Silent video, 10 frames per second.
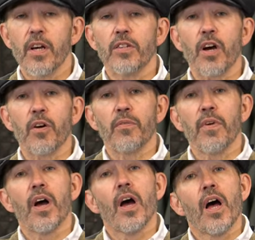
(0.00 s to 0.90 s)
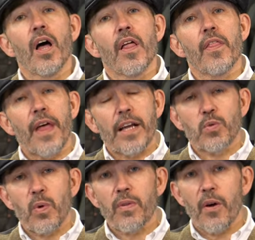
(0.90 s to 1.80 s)
So
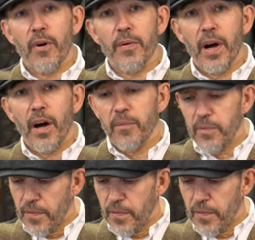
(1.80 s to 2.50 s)
that's where we are.